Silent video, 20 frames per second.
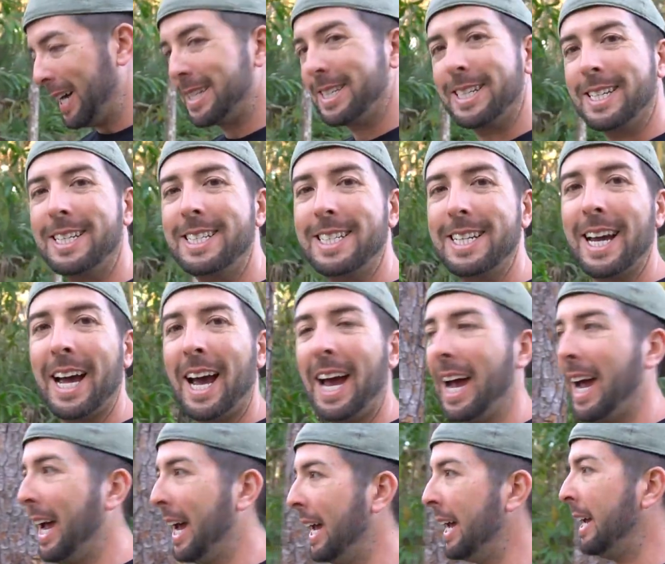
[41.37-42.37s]

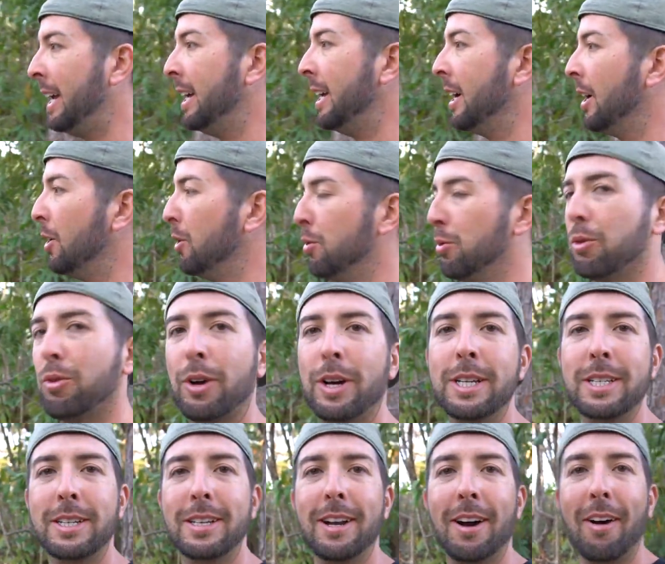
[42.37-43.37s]
today, oh
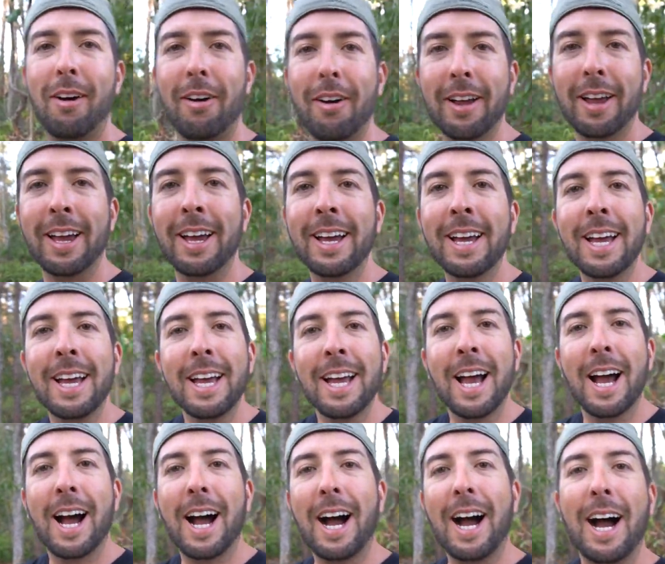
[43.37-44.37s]
crazy dog,
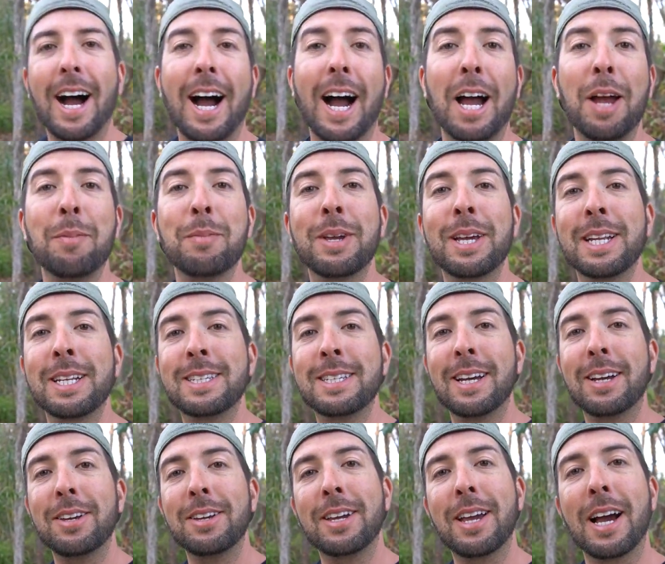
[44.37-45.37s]
I'm gonna
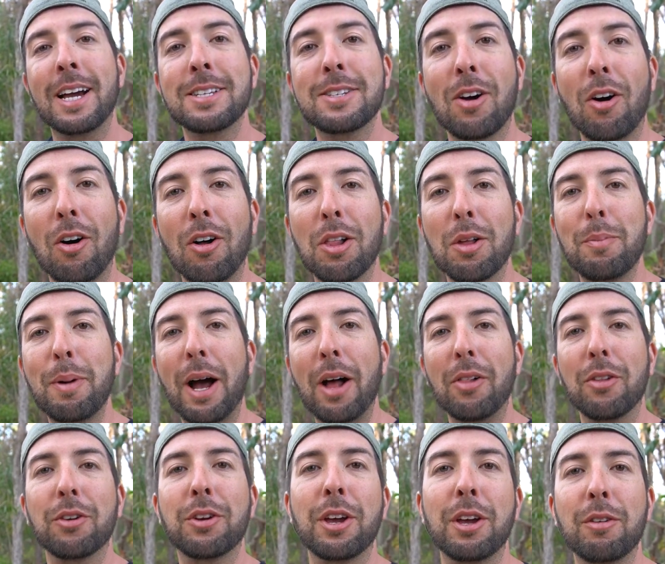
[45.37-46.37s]
tell you guys all
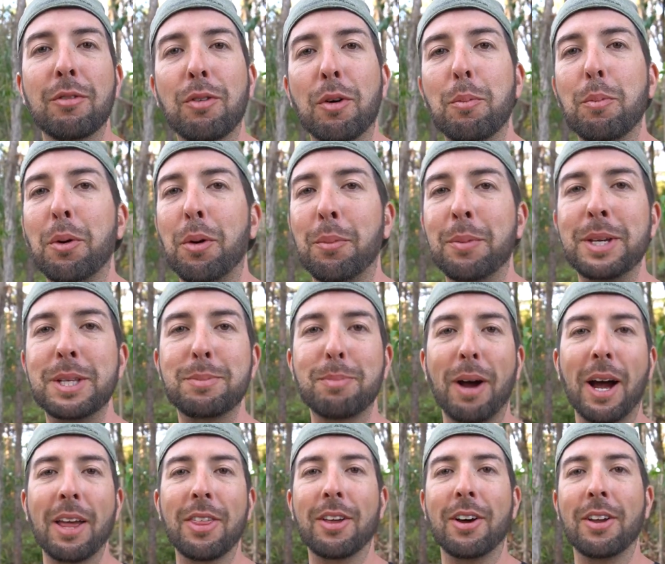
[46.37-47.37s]
about looking for Burmese
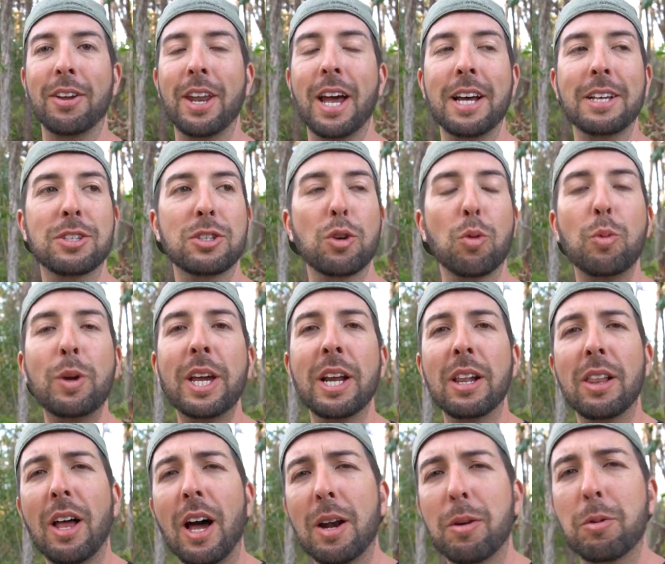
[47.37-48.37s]
python nests. So we
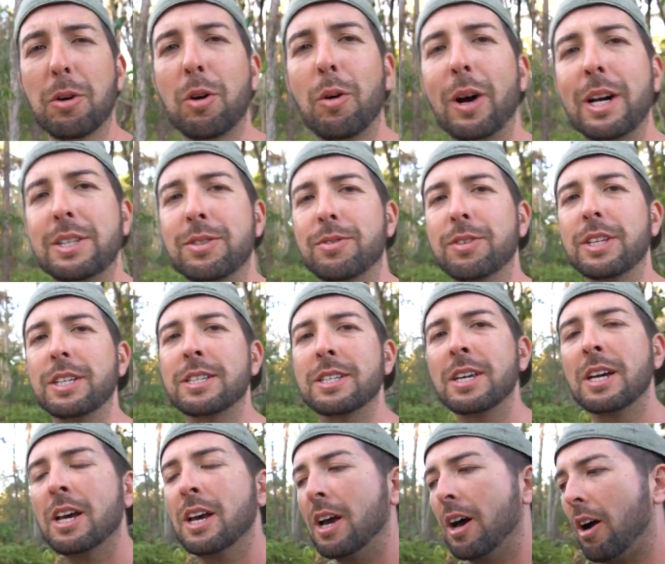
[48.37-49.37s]
get a lot of requests for this
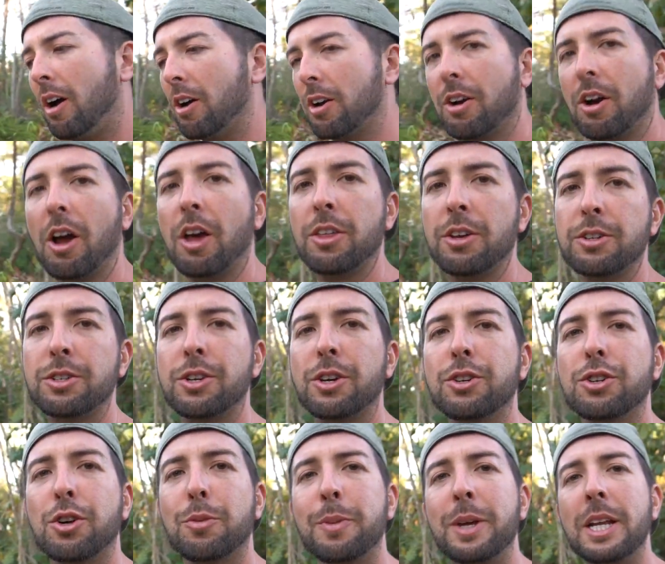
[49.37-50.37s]
on our other
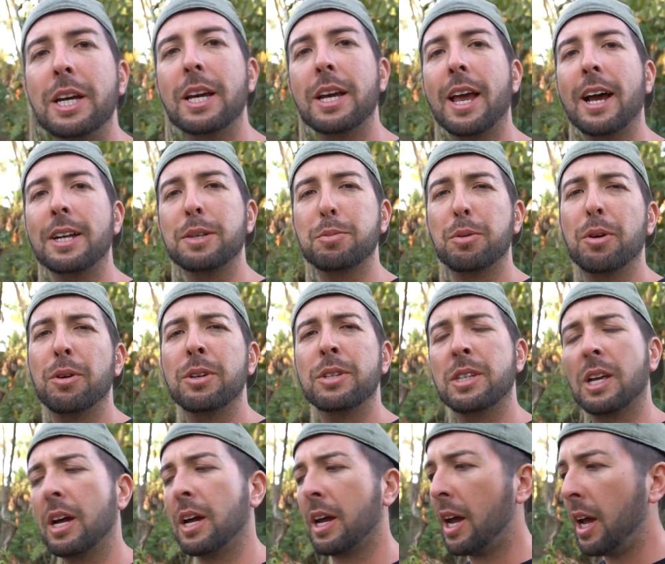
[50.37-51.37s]
social media accounts. We're
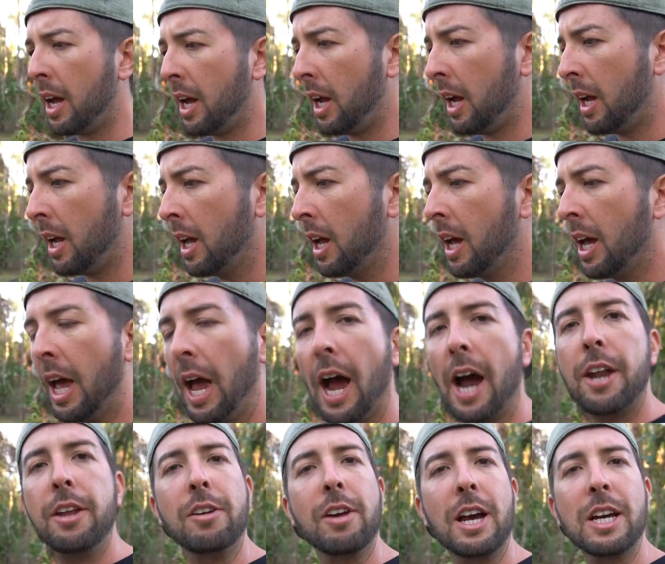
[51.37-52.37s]
always like, hey,
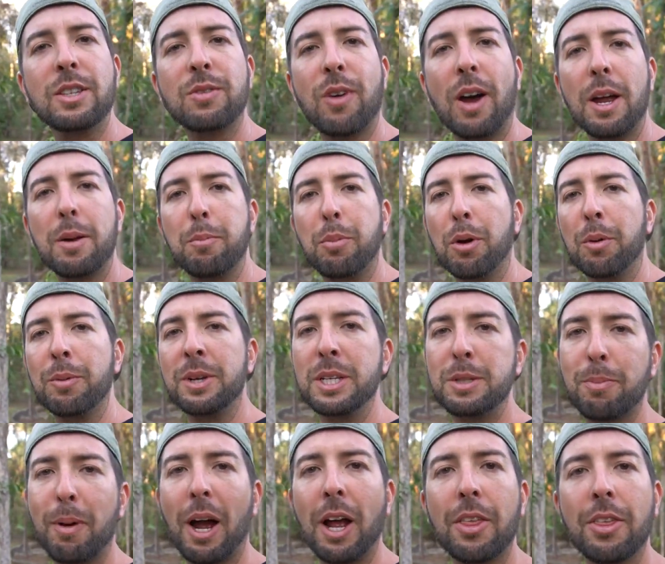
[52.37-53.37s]
how do you guys find
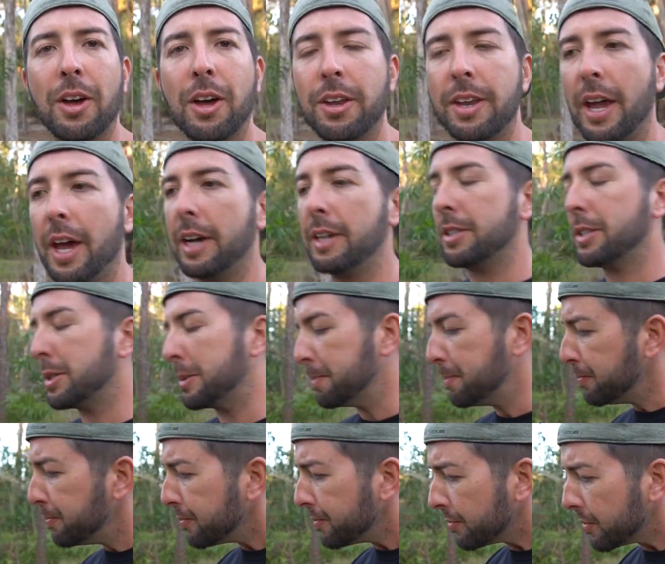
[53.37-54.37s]
Burmese python nests?
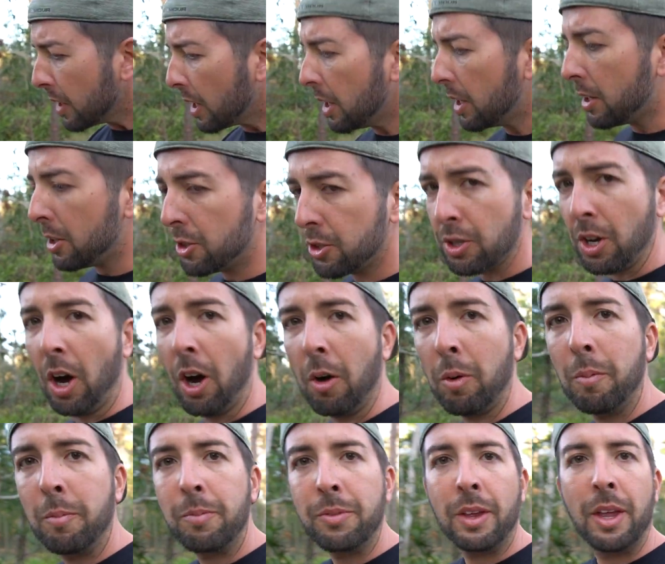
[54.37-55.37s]
So,